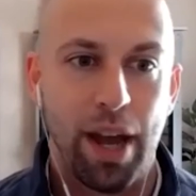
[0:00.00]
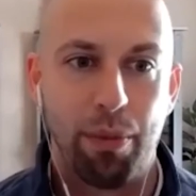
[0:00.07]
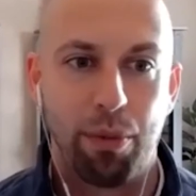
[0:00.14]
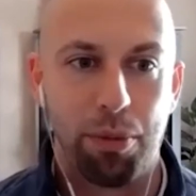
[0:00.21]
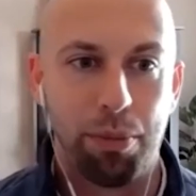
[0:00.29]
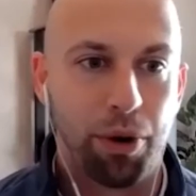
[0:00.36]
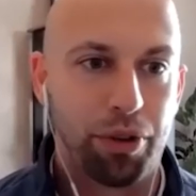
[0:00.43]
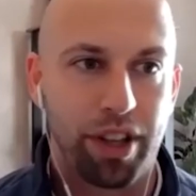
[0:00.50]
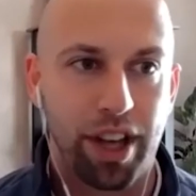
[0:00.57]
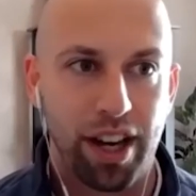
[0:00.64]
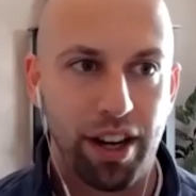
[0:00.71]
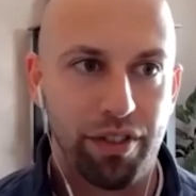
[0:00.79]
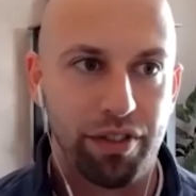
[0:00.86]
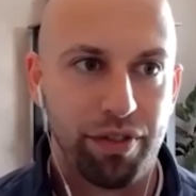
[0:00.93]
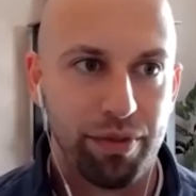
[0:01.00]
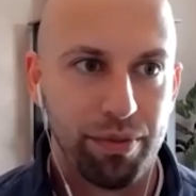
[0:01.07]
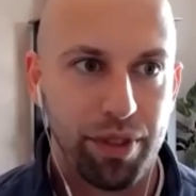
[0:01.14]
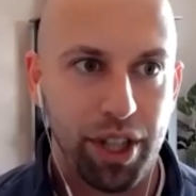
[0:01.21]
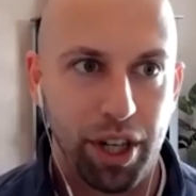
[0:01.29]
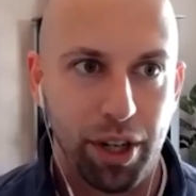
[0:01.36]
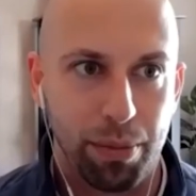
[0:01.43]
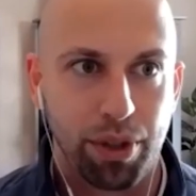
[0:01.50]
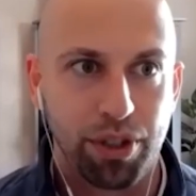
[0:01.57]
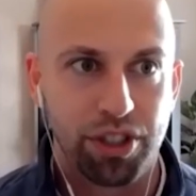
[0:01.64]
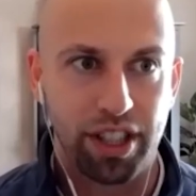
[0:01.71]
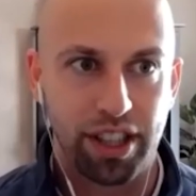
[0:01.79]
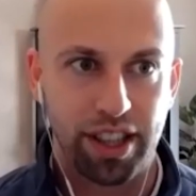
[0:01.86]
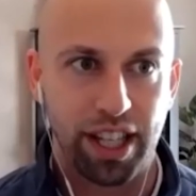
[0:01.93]
and we're both kind of you know
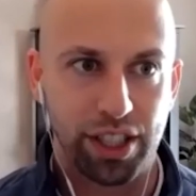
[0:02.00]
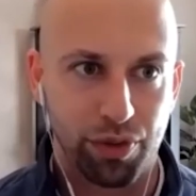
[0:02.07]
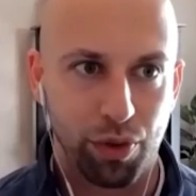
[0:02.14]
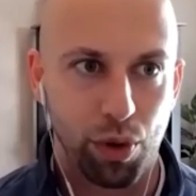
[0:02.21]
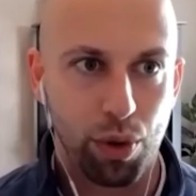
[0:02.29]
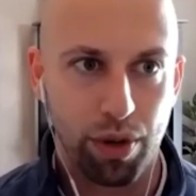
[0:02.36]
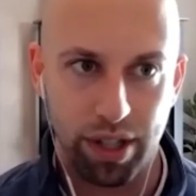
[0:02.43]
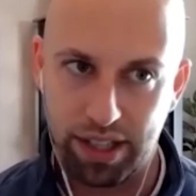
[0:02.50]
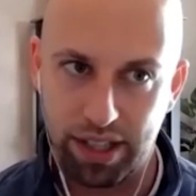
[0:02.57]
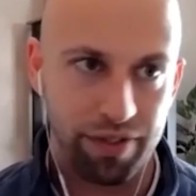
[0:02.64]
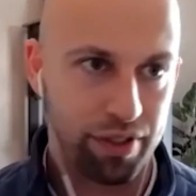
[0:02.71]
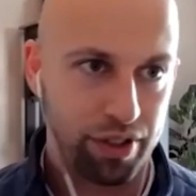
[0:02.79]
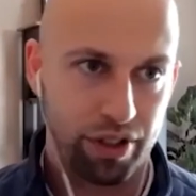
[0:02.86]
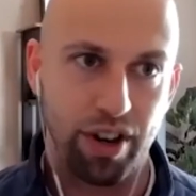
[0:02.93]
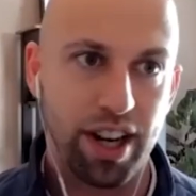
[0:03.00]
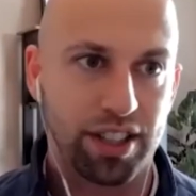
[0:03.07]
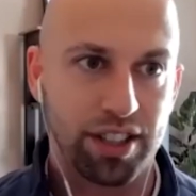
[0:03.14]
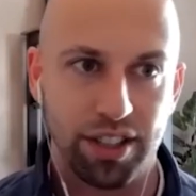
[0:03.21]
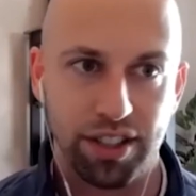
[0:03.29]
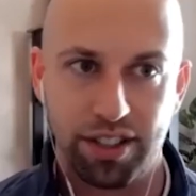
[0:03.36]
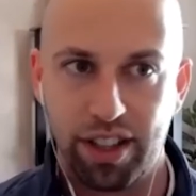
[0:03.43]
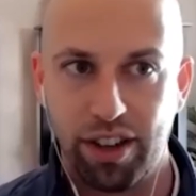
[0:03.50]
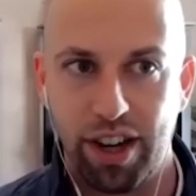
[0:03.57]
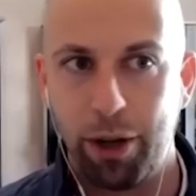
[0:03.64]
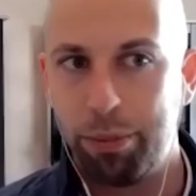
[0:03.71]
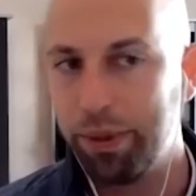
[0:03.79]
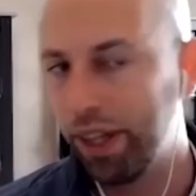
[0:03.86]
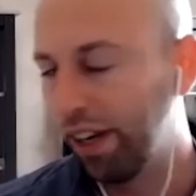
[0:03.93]
pushing things forward in different directions that are
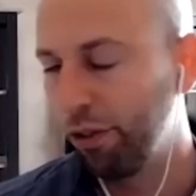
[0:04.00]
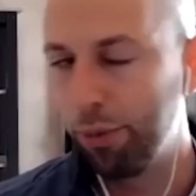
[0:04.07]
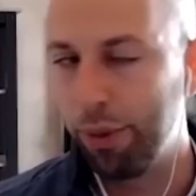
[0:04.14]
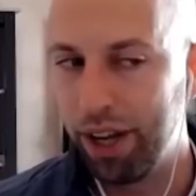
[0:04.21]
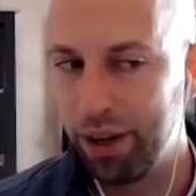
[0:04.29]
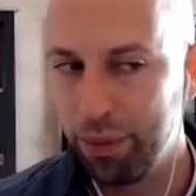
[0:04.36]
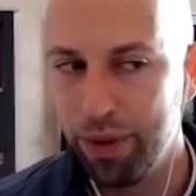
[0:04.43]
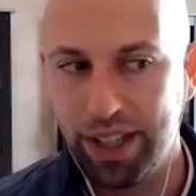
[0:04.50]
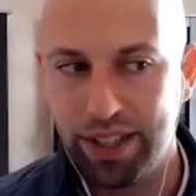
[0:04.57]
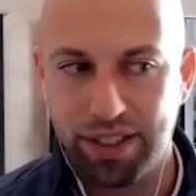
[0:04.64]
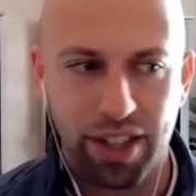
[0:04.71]
helping everybody win.